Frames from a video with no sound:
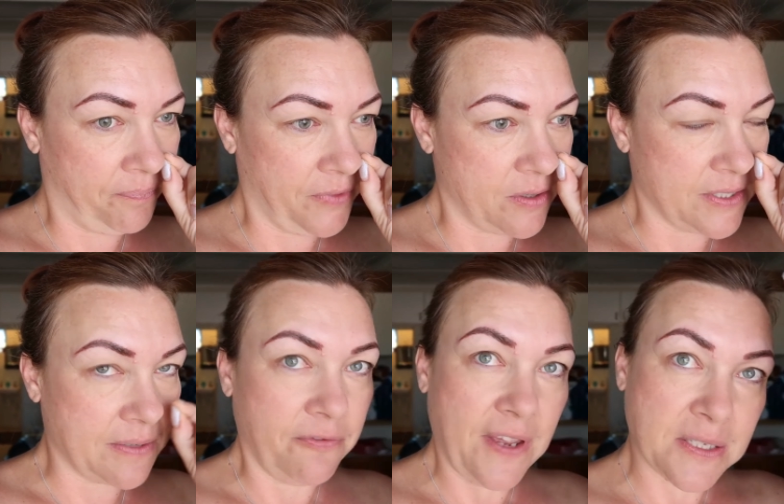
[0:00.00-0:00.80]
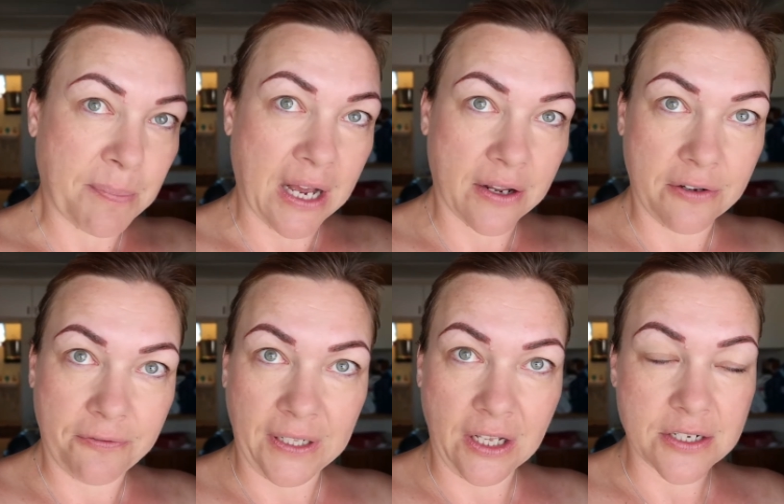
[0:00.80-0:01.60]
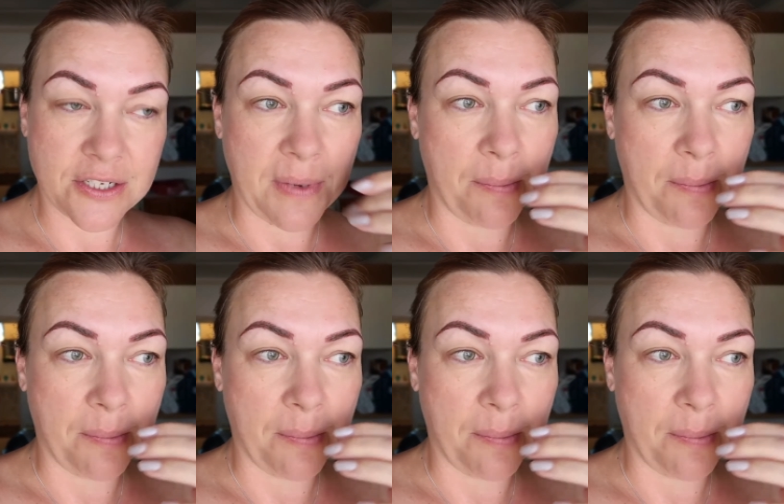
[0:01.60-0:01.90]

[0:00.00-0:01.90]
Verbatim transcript: because um, some face powder fell onto my